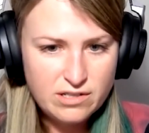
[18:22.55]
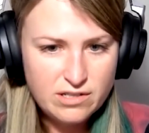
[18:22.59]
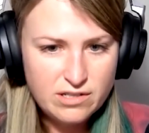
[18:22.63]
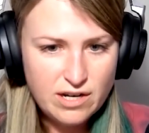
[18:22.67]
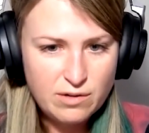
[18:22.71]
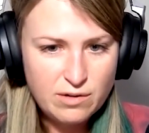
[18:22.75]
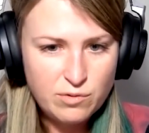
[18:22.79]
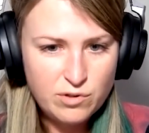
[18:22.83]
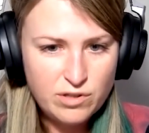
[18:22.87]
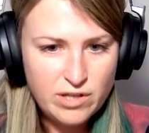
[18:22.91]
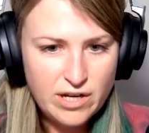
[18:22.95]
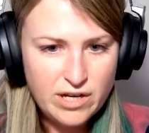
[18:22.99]
I
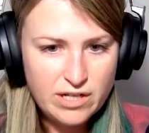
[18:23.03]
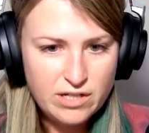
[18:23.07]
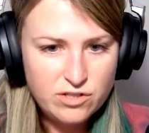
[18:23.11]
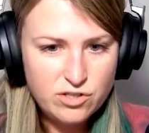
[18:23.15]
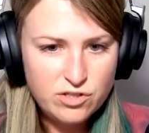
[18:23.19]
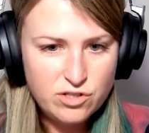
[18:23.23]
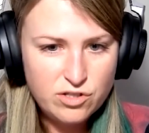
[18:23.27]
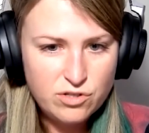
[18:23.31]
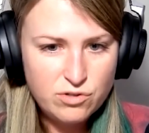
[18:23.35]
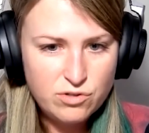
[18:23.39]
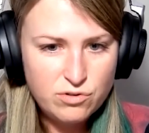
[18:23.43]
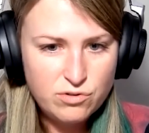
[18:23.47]
would like
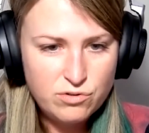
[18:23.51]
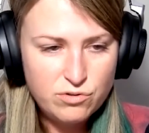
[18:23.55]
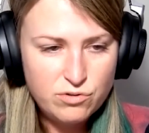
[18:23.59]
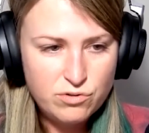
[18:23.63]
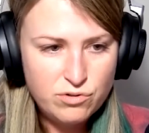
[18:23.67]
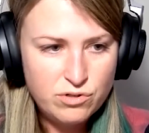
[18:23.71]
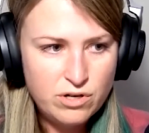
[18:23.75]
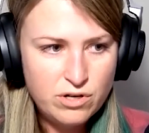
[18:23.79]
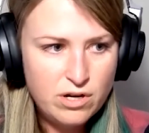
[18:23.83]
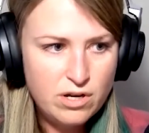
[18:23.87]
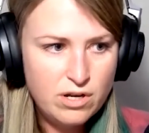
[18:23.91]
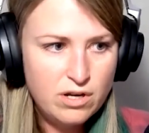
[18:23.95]

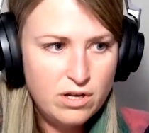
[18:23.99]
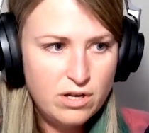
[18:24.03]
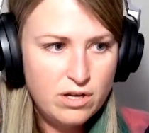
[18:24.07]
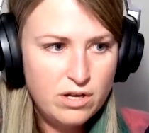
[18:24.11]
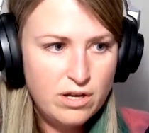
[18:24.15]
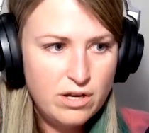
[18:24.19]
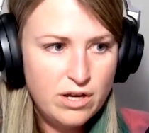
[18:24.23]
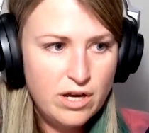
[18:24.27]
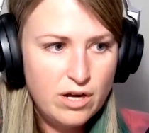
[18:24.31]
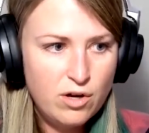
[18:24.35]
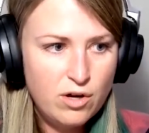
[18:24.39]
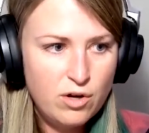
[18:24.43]
to
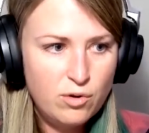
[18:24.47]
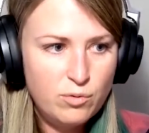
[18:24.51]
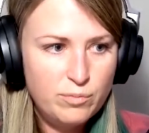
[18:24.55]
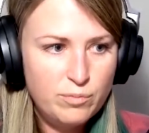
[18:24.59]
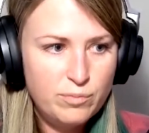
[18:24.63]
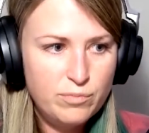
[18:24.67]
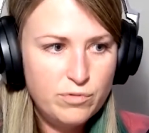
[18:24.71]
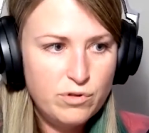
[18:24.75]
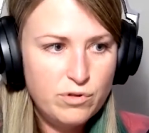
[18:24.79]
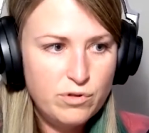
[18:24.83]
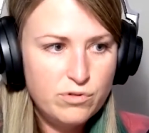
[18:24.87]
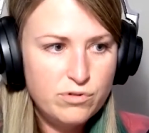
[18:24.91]
help
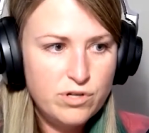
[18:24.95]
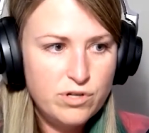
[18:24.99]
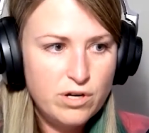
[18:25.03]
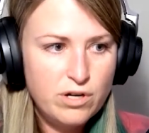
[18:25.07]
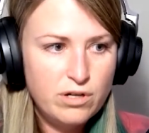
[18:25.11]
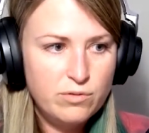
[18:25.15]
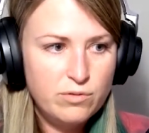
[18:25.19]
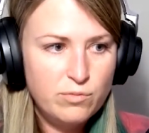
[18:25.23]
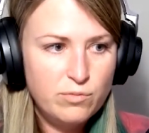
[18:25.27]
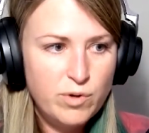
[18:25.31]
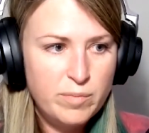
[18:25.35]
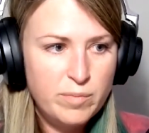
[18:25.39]
those
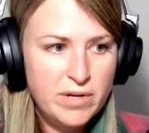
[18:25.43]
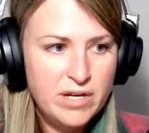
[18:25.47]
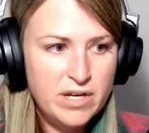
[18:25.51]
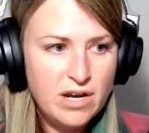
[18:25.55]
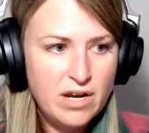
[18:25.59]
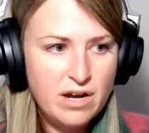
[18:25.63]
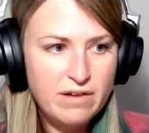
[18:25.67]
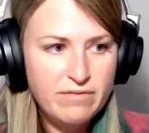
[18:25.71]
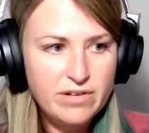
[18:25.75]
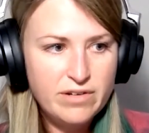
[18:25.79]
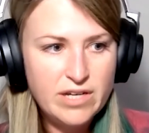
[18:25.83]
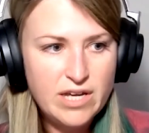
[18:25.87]
young women
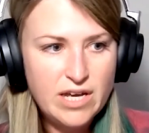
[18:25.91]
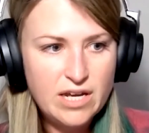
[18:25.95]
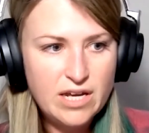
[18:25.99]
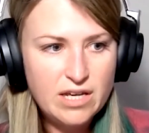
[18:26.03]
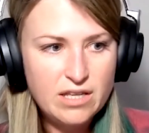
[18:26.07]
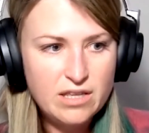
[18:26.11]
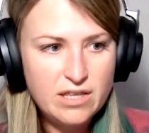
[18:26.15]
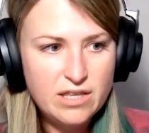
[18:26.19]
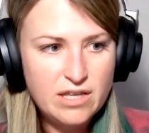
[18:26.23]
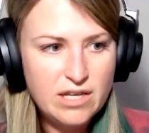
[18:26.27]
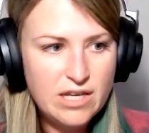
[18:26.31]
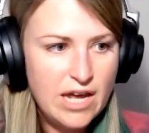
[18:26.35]

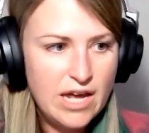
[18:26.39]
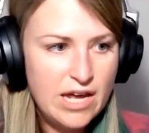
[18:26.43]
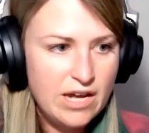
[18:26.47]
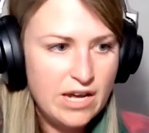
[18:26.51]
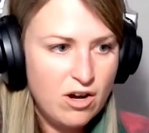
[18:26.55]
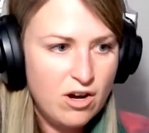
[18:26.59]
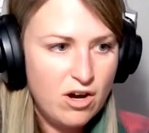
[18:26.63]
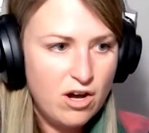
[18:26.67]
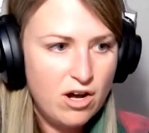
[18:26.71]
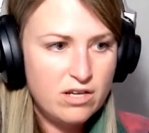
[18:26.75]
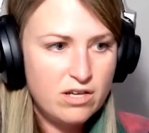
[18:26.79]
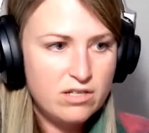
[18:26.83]
navigate the
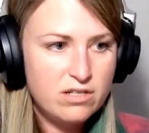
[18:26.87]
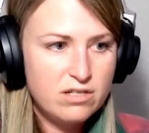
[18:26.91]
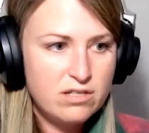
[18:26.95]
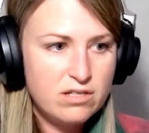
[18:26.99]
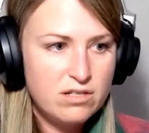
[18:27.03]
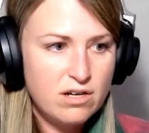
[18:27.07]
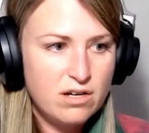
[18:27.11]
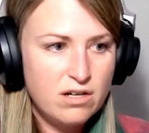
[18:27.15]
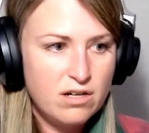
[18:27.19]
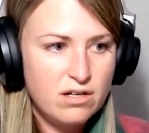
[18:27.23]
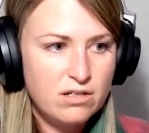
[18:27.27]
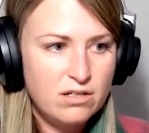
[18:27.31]
chaos
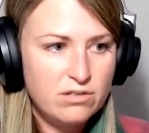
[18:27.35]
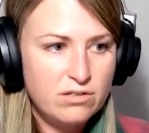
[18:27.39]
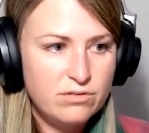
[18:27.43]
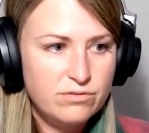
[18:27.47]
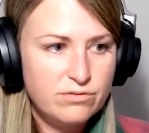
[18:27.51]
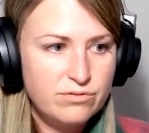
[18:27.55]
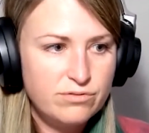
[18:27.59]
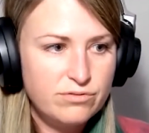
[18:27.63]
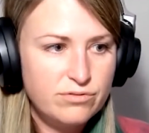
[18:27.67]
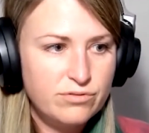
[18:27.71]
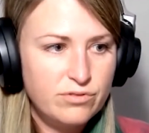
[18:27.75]
of,